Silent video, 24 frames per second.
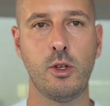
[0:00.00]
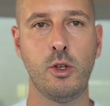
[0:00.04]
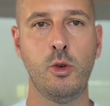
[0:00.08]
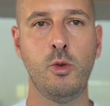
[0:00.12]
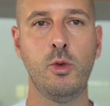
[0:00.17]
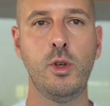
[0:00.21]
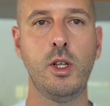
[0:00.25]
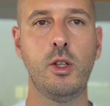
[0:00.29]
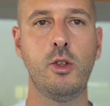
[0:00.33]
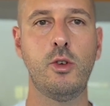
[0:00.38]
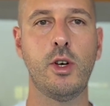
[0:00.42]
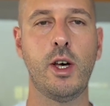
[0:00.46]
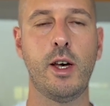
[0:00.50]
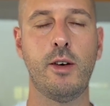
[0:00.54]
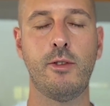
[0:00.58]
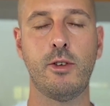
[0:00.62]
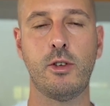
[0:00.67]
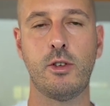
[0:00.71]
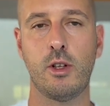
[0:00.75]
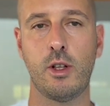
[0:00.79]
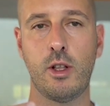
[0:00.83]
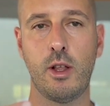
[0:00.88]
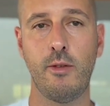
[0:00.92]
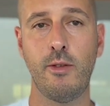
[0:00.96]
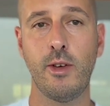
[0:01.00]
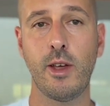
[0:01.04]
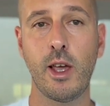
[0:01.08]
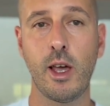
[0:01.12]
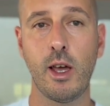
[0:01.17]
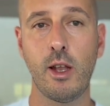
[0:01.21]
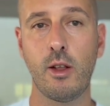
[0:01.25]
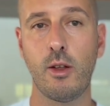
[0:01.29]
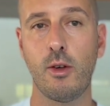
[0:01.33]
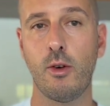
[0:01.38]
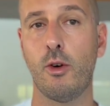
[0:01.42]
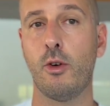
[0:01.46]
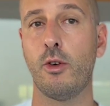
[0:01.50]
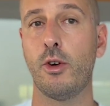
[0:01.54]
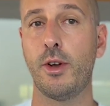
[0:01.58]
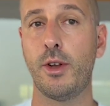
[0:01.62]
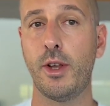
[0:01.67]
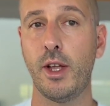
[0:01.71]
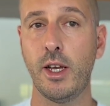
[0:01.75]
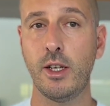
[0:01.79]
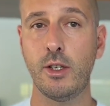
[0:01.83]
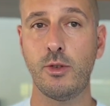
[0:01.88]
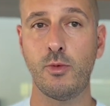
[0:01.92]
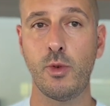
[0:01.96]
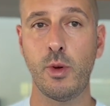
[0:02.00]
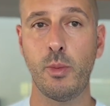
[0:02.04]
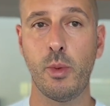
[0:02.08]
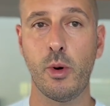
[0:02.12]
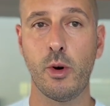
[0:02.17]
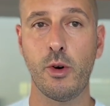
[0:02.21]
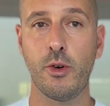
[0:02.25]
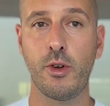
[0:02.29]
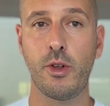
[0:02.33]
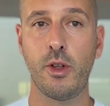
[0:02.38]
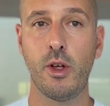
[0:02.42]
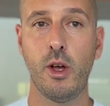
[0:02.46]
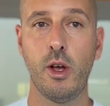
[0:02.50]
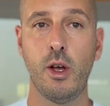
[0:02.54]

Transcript: you need to have a certificate or a test report